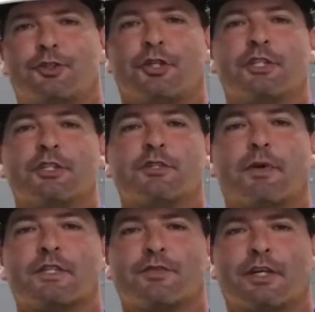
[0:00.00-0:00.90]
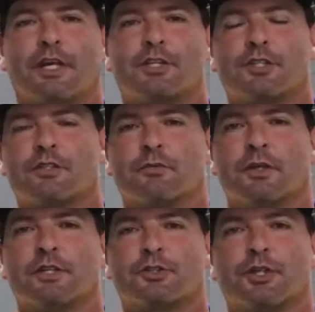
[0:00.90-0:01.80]
stringent specifications the
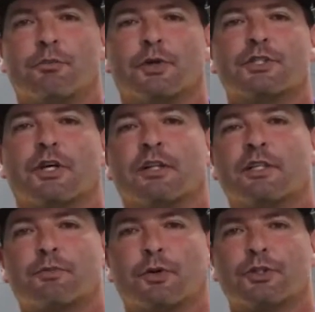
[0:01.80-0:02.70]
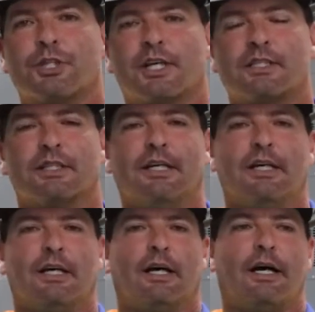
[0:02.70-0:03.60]
ministry puts on these projects.
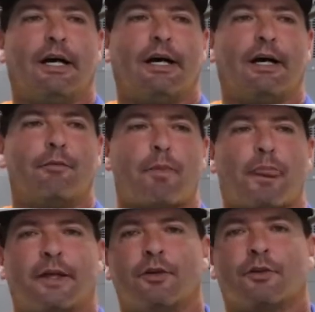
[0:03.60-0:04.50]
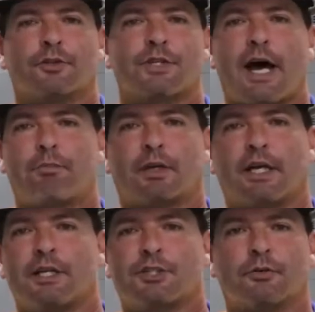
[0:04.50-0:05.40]
Uh, you know, there's
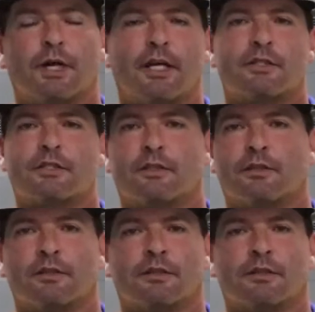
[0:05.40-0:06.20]
application rates and